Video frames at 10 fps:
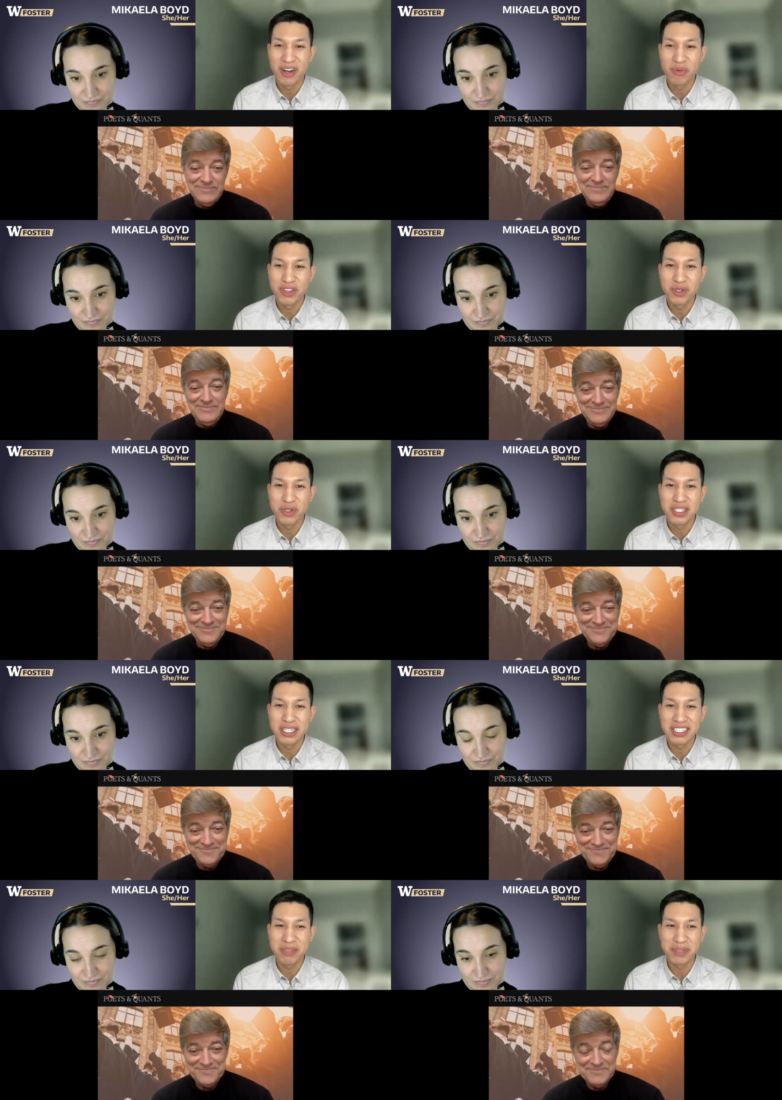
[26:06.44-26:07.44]
Speaker 1: on what those
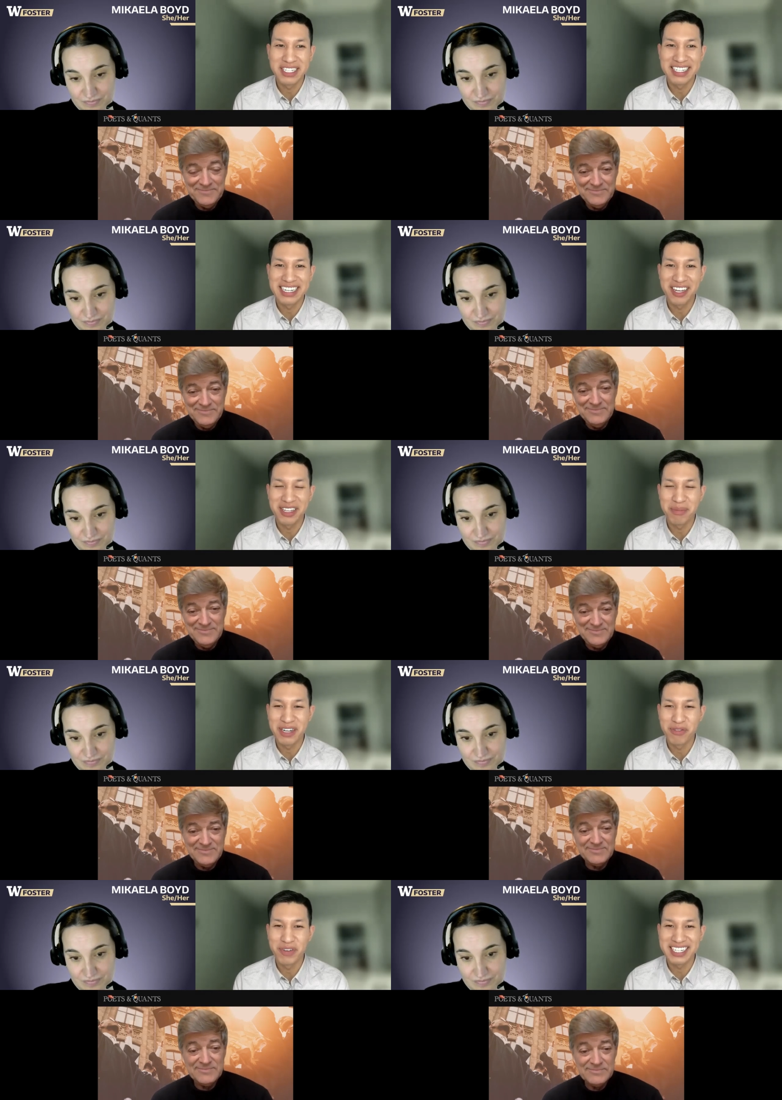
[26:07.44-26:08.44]
things mean and how they
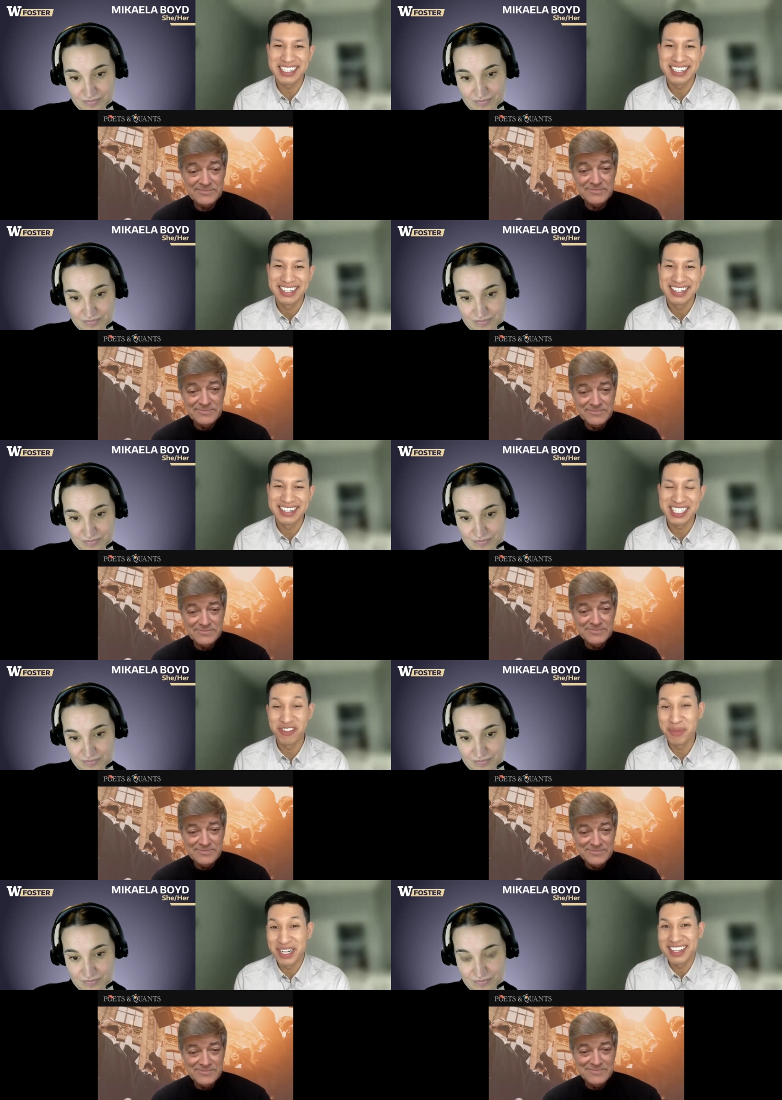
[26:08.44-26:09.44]
might affect
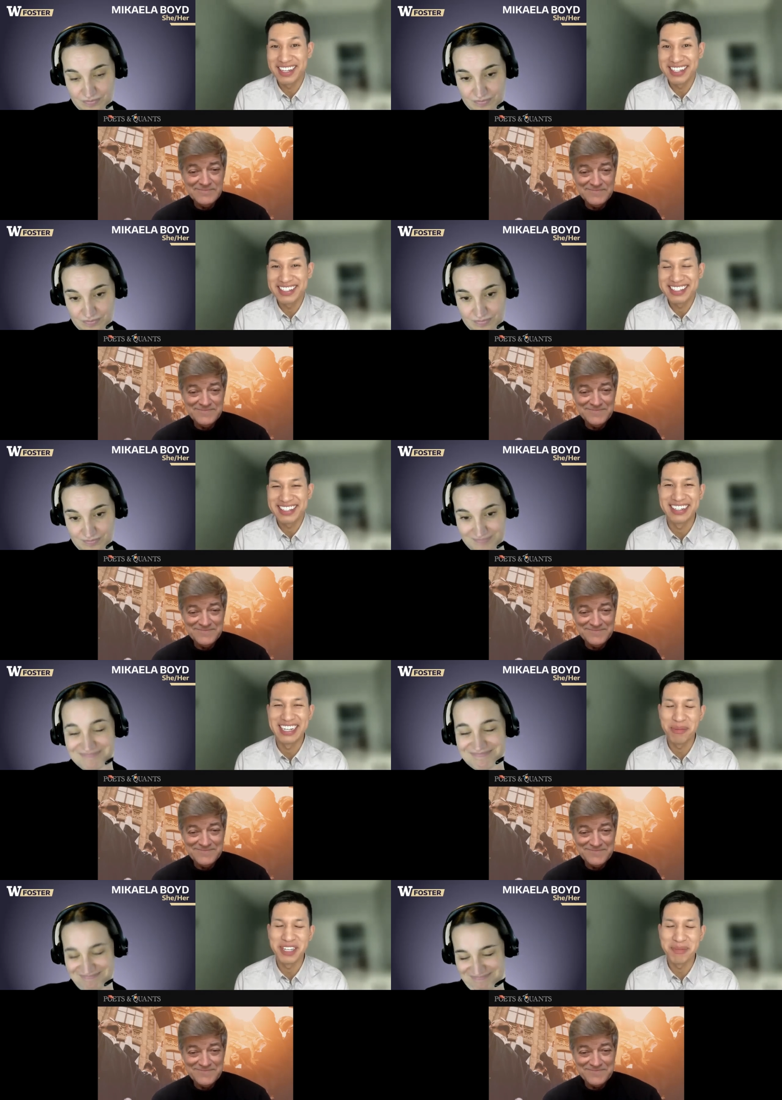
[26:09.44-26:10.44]
some of my clients,
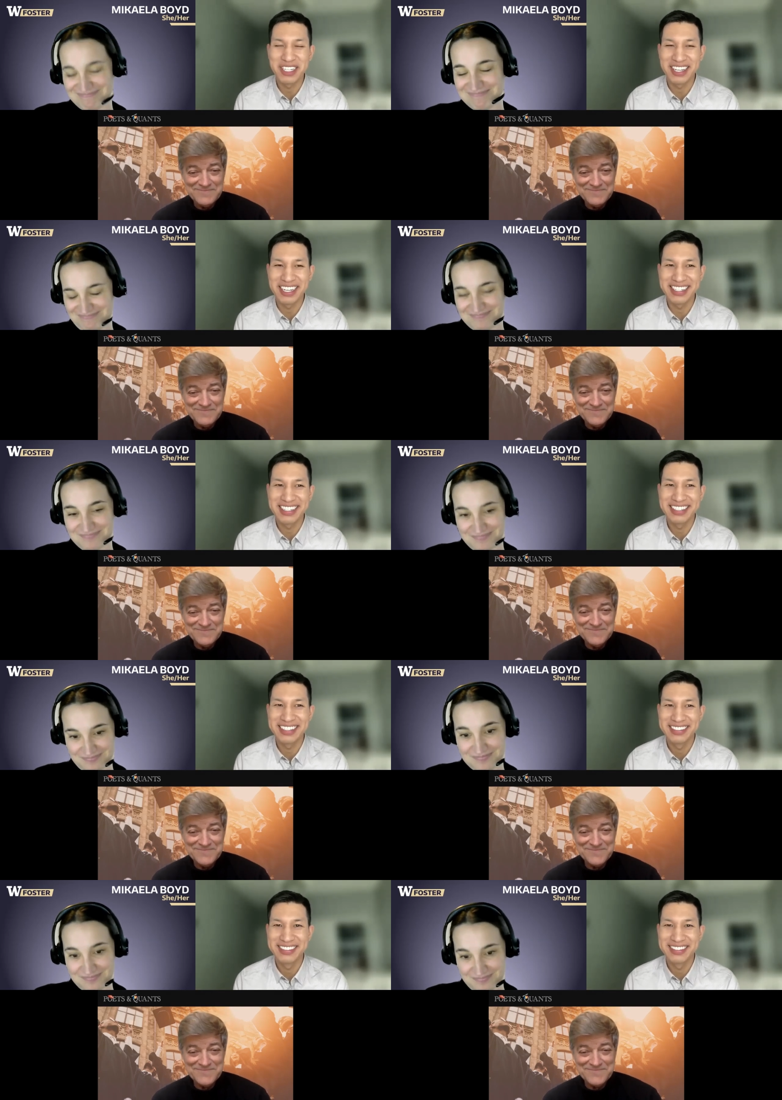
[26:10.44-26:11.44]
IBM's clients.
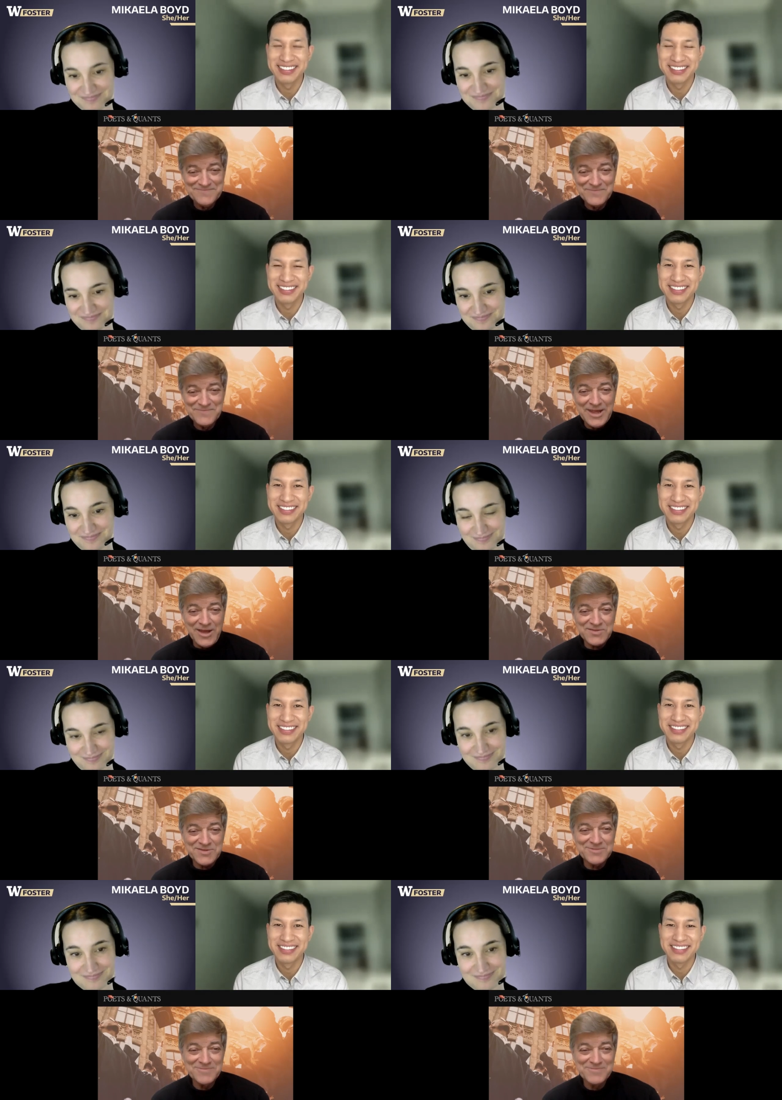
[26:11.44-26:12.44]

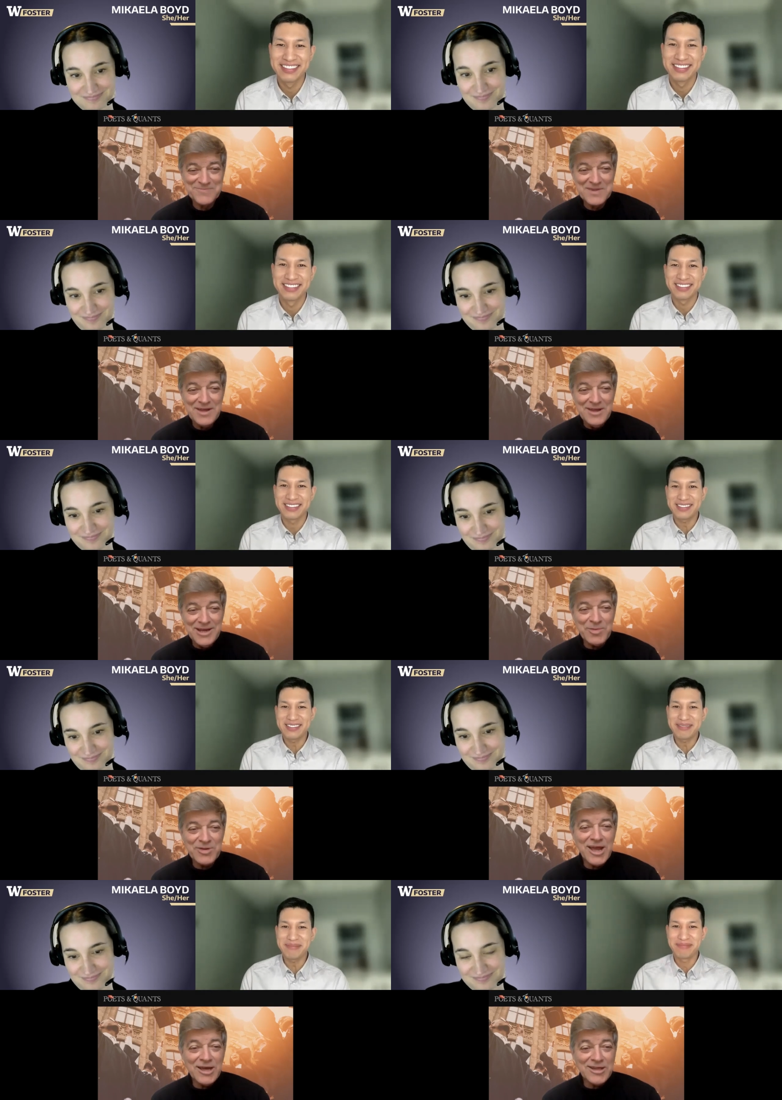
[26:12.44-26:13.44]
Speaker 2: Yes. Now,
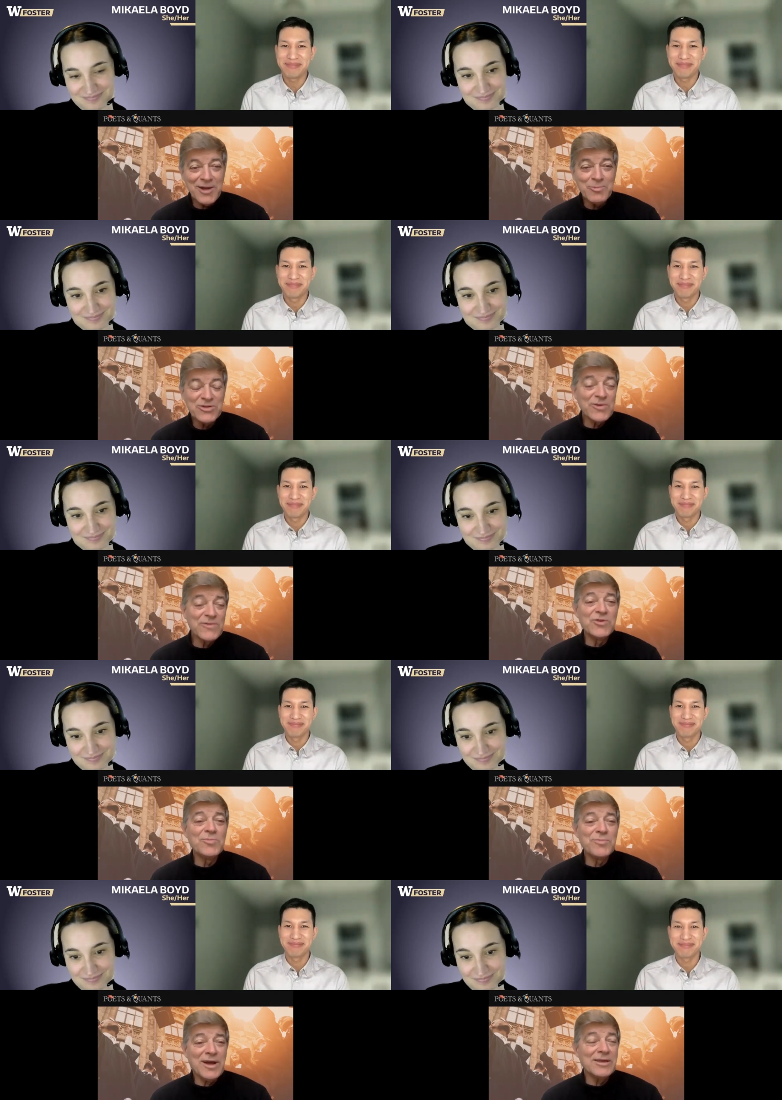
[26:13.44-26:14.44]
Michaela, I wonder if
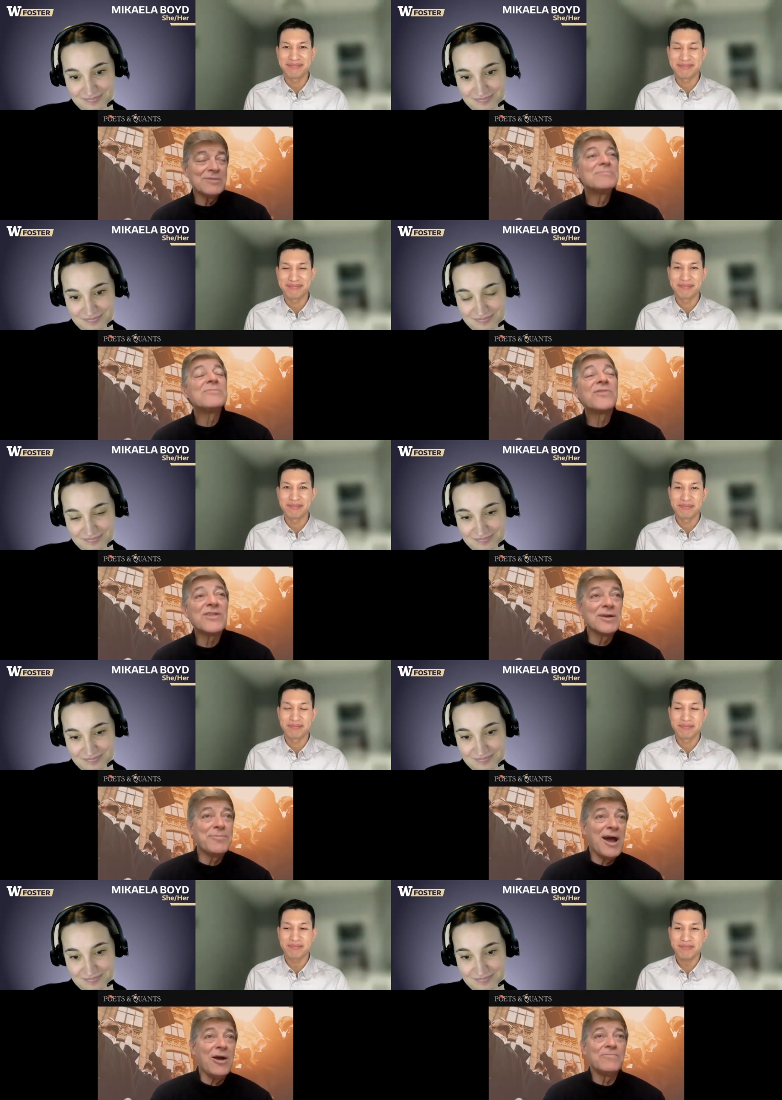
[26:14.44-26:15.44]
you might think
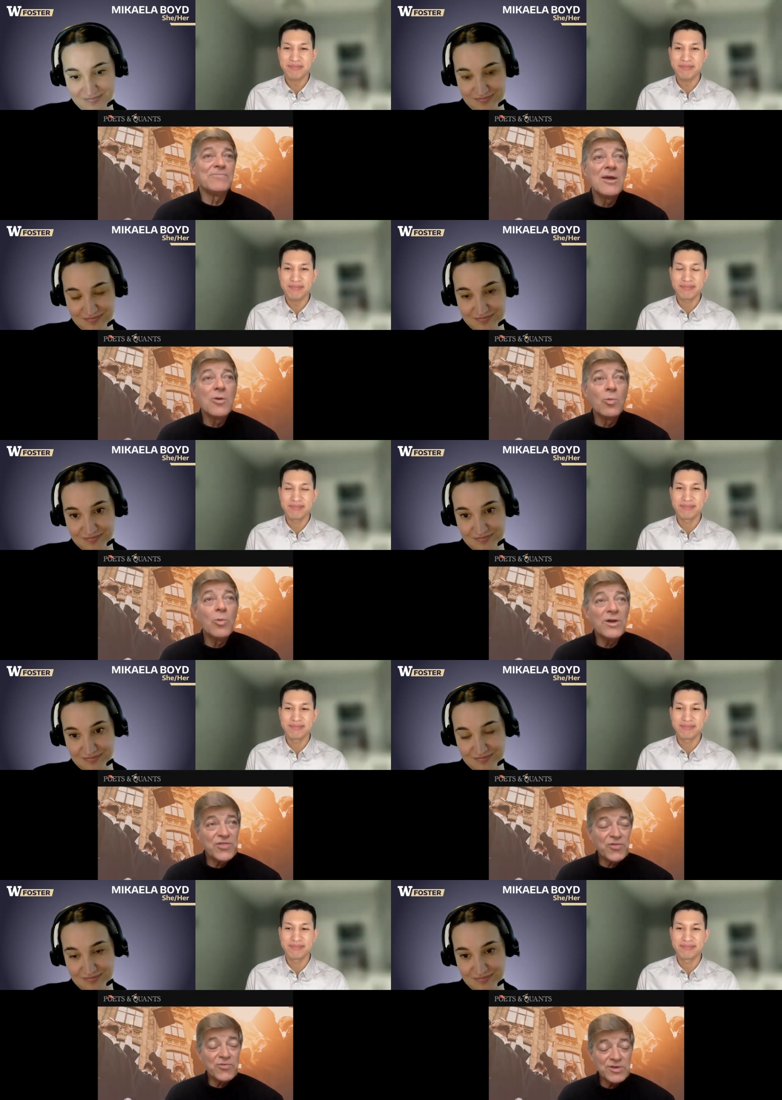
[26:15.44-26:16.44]
about
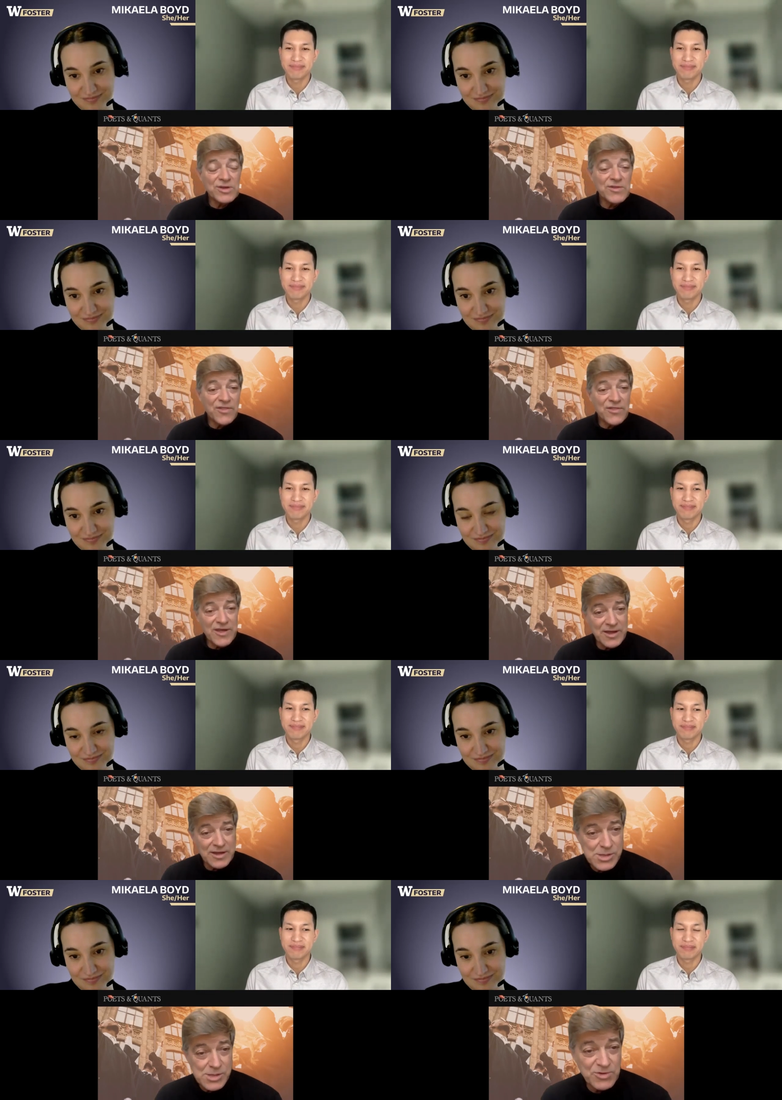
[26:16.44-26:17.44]
what three
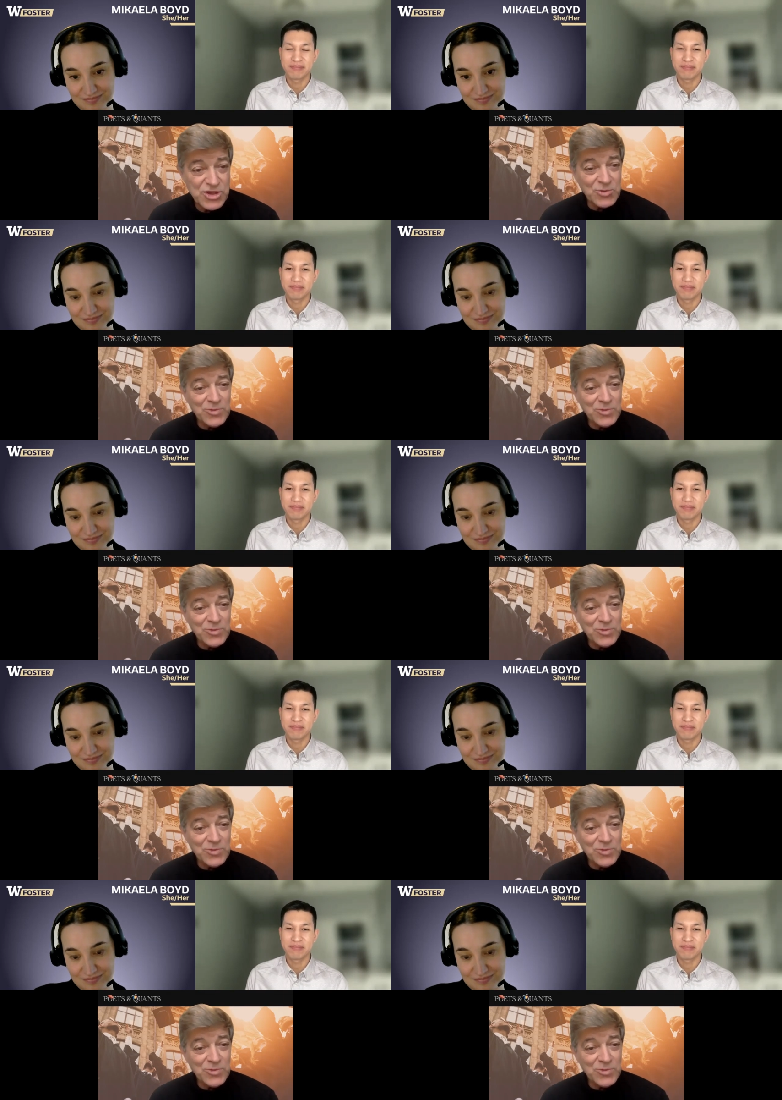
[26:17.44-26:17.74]
things would